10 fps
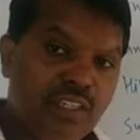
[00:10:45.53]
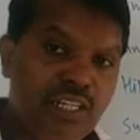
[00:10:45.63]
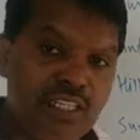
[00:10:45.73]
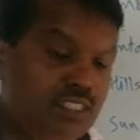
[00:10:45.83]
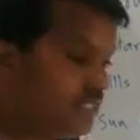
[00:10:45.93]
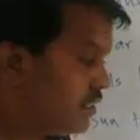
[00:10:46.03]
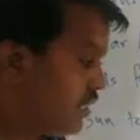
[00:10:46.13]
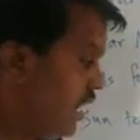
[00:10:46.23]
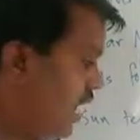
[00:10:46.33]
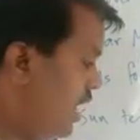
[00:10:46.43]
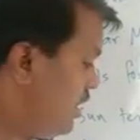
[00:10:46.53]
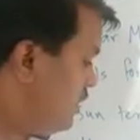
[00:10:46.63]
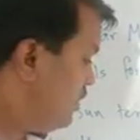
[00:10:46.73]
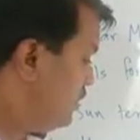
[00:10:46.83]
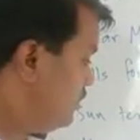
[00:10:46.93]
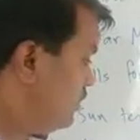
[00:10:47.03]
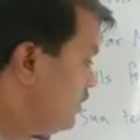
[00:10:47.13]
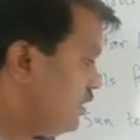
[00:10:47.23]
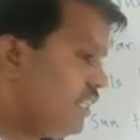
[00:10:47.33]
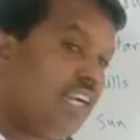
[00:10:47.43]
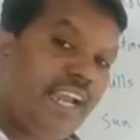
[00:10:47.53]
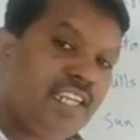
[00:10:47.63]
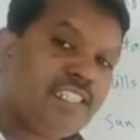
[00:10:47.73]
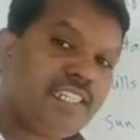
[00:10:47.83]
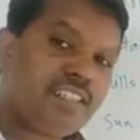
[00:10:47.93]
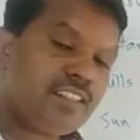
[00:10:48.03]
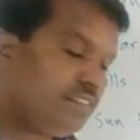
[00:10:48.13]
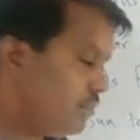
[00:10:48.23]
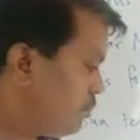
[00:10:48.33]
us, and the guide said,